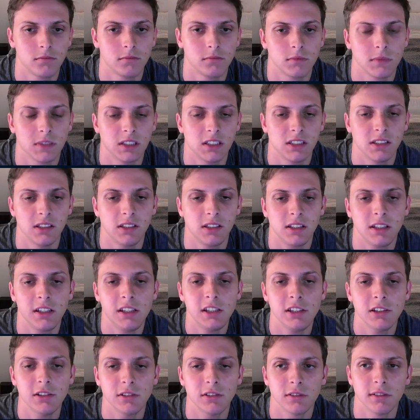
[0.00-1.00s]

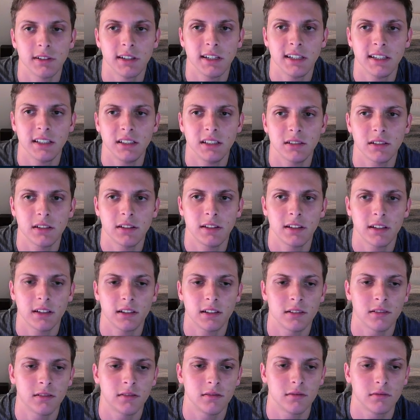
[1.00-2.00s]
Here, right? And
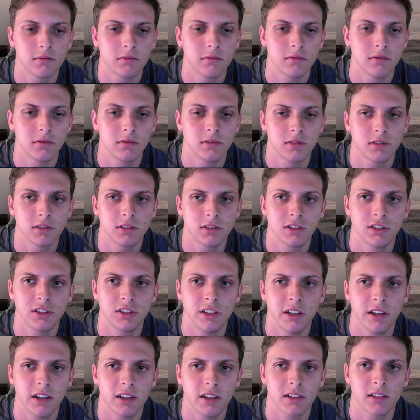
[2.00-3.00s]
then
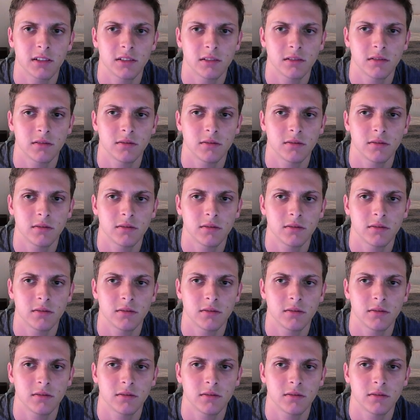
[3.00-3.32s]
check.